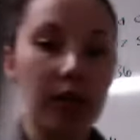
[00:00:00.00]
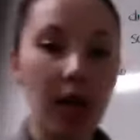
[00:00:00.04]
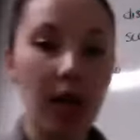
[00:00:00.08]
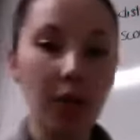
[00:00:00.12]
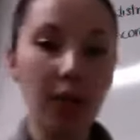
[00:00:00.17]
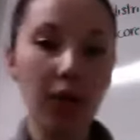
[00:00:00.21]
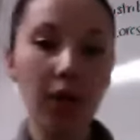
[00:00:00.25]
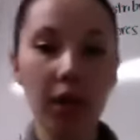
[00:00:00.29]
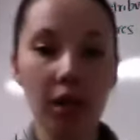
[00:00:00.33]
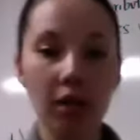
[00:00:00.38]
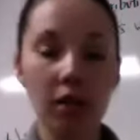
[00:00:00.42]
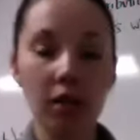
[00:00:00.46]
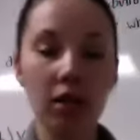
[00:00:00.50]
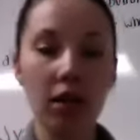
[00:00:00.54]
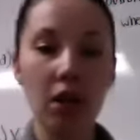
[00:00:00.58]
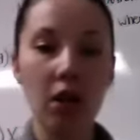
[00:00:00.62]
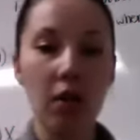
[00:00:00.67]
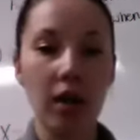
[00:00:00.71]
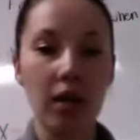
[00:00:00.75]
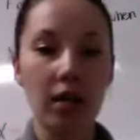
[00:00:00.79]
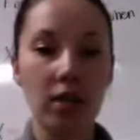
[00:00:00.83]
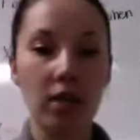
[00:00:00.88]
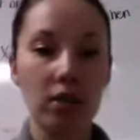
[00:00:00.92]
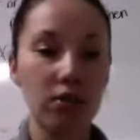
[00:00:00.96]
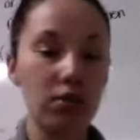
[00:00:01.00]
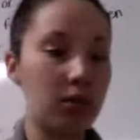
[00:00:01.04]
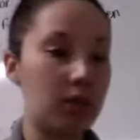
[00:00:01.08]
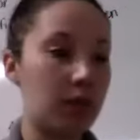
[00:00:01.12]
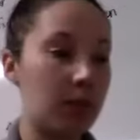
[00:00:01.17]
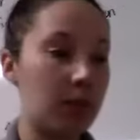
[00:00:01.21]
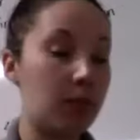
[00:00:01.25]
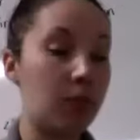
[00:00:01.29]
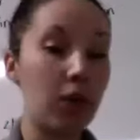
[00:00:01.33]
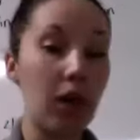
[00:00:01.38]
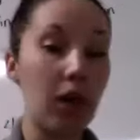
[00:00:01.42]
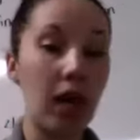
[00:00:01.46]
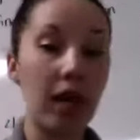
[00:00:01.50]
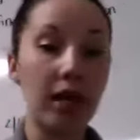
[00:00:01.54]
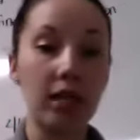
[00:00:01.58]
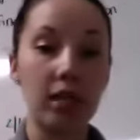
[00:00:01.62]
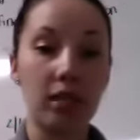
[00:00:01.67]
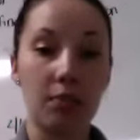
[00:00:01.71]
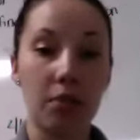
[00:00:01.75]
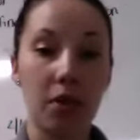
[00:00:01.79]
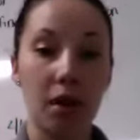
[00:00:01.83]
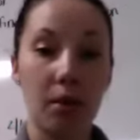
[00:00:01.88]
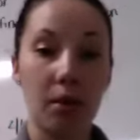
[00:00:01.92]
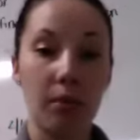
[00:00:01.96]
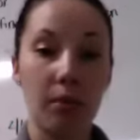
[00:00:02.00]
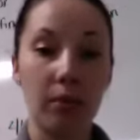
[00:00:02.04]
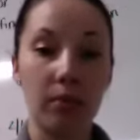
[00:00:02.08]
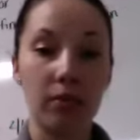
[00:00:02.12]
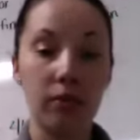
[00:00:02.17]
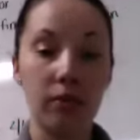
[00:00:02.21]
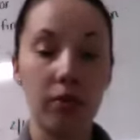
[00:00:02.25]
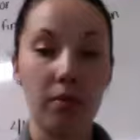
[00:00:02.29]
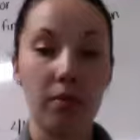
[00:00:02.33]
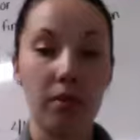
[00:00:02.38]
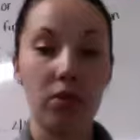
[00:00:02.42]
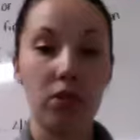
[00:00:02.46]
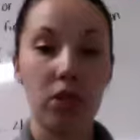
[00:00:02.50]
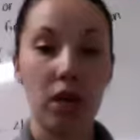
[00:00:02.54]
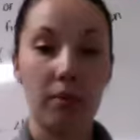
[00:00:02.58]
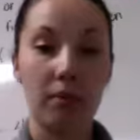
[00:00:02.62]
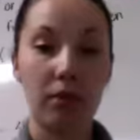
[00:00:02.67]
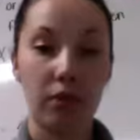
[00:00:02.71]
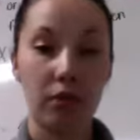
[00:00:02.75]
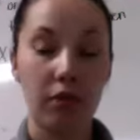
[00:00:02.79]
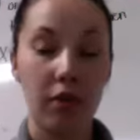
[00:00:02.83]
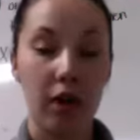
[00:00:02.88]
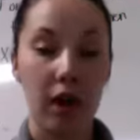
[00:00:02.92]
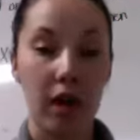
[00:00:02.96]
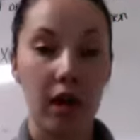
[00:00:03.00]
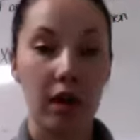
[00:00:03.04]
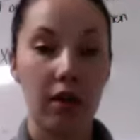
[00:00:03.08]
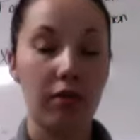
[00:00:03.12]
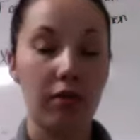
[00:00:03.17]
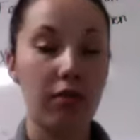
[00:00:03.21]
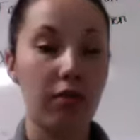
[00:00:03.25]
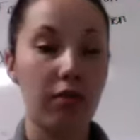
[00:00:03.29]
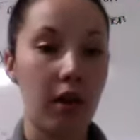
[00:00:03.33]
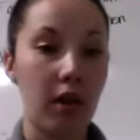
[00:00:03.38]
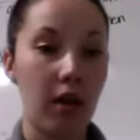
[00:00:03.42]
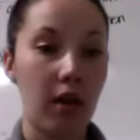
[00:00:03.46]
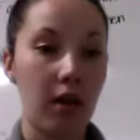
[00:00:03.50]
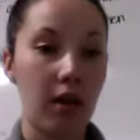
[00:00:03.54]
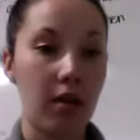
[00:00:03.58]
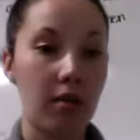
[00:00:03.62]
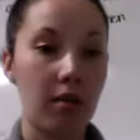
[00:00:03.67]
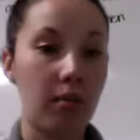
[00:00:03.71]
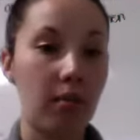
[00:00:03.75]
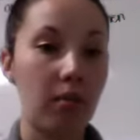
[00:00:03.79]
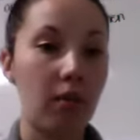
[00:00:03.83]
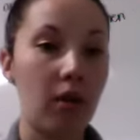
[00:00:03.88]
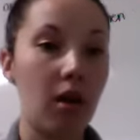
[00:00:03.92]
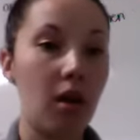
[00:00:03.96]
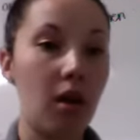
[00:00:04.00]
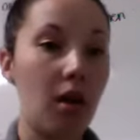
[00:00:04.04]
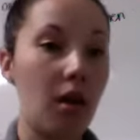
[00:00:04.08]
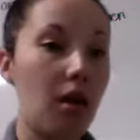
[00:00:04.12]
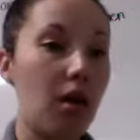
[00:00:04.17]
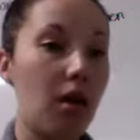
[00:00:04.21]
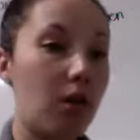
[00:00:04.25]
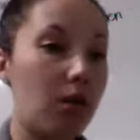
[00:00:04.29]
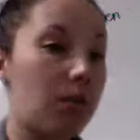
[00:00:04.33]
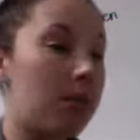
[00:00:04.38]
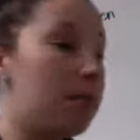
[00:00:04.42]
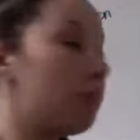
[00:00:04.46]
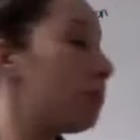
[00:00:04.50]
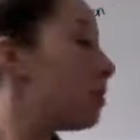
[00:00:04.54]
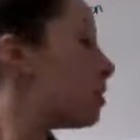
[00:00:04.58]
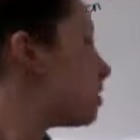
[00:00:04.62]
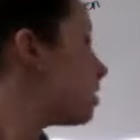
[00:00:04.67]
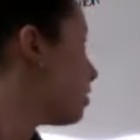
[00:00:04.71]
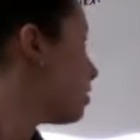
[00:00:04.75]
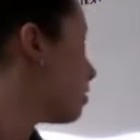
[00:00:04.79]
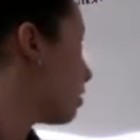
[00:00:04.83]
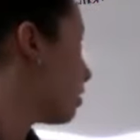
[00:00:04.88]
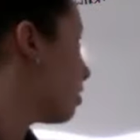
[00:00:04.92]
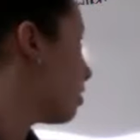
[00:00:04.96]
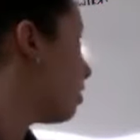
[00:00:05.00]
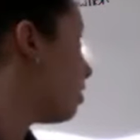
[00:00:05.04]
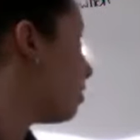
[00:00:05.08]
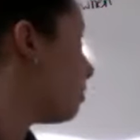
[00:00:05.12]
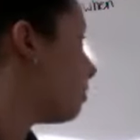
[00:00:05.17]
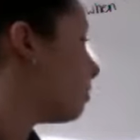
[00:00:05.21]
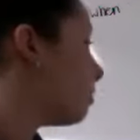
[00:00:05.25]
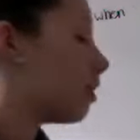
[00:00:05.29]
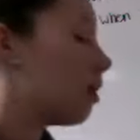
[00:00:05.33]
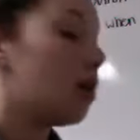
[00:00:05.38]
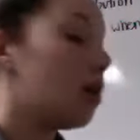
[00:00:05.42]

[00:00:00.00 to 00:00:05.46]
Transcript: Now we're going to go ahead and do some practice problems from the Chapter 5 material.